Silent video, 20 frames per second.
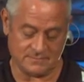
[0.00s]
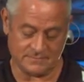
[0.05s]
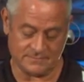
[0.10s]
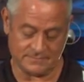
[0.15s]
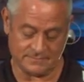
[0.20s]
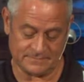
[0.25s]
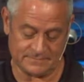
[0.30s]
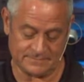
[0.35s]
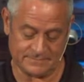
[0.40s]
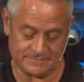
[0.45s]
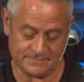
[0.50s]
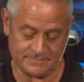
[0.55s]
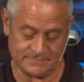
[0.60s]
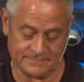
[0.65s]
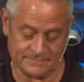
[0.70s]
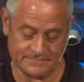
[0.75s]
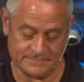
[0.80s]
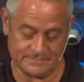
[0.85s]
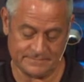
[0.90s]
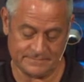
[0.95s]

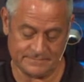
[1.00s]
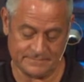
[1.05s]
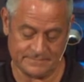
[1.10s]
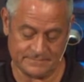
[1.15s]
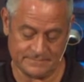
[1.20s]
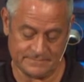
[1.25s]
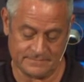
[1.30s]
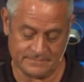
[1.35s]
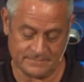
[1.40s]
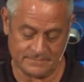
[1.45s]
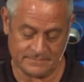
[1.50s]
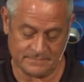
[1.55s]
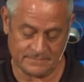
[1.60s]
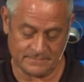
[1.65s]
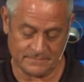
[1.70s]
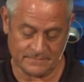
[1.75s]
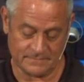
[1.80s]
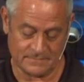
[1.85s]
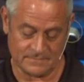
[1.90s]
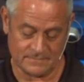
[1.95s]

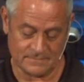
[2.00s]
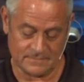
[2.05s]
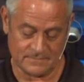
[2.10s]
No one is speaking in this clip.